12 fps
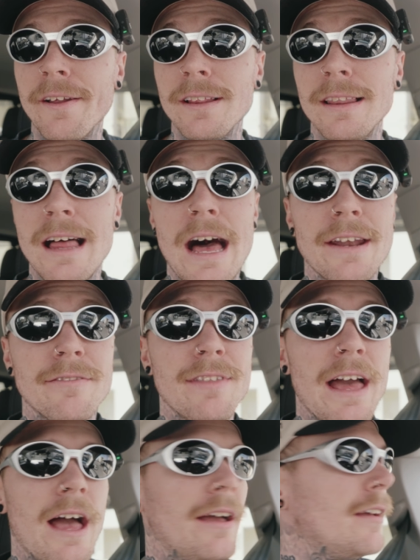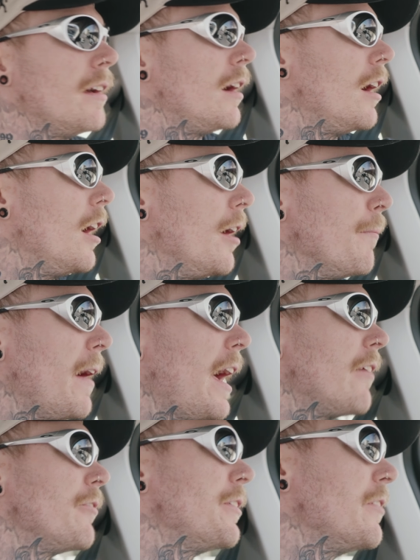a lot of that. I
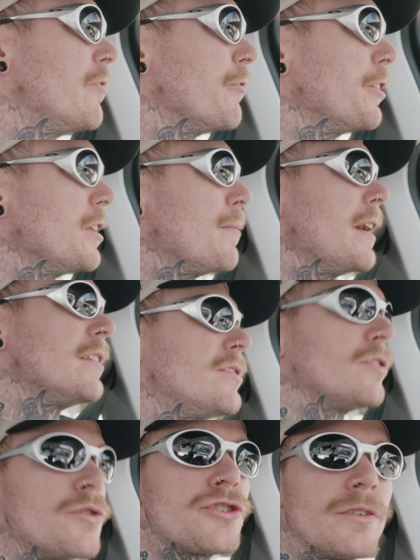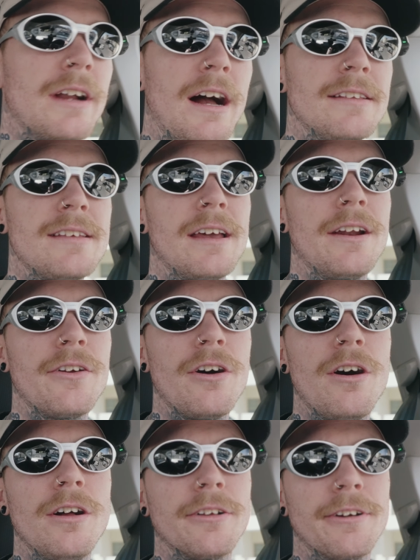haven't even really made social content at
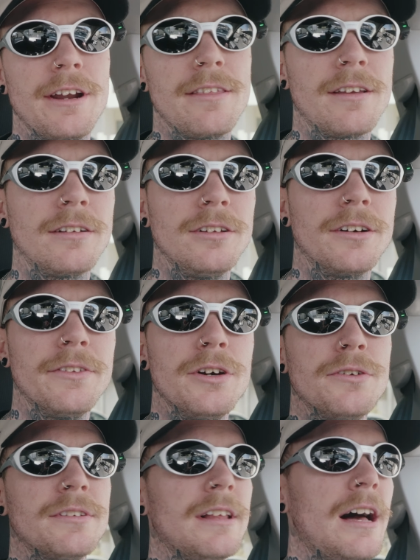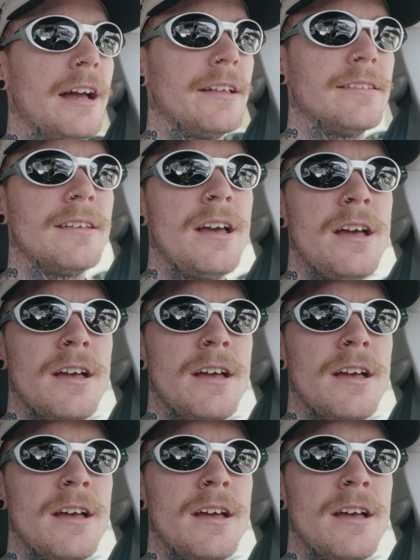all or anything along those lines.